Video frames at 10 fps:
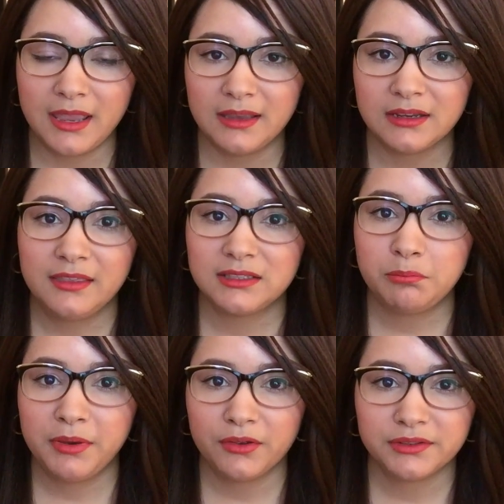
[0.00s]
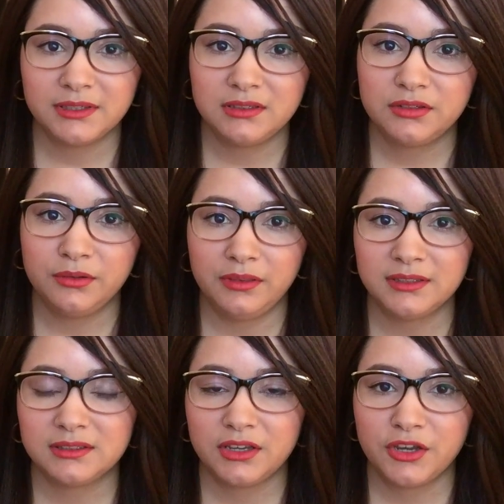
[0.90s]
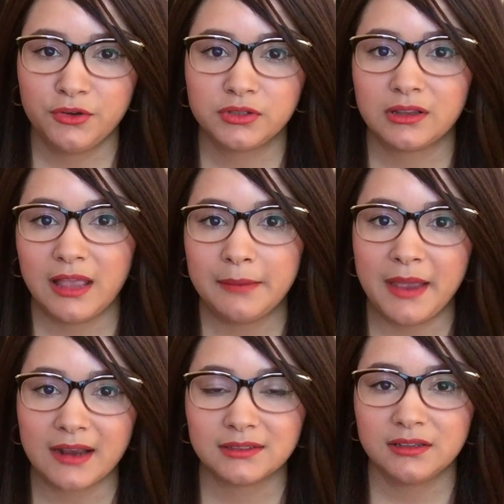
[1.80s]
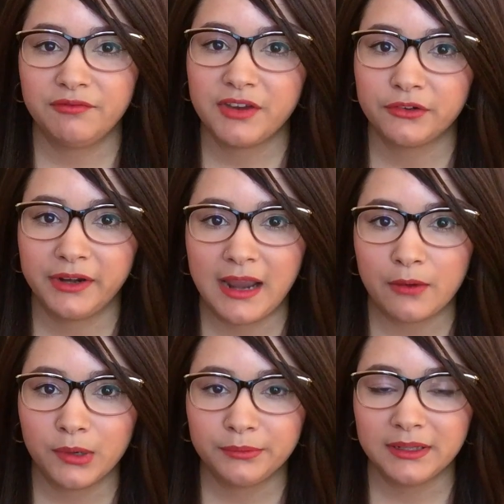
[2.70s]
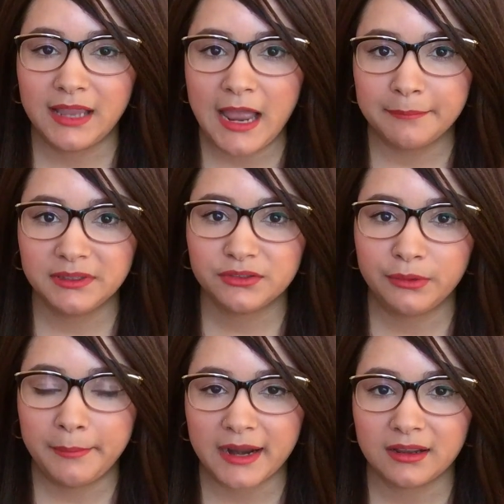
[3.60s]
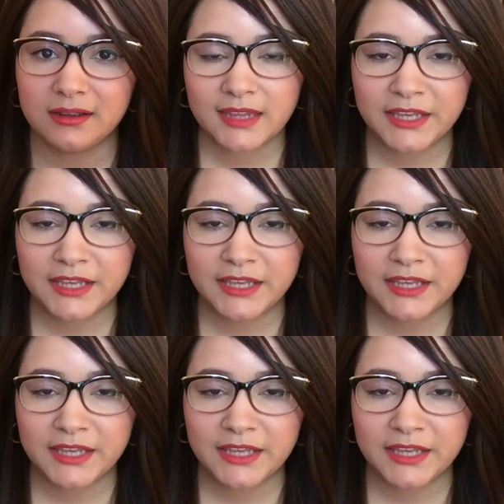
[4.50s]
and this builds into this huge climax of figuring out what really happened to Rebecca.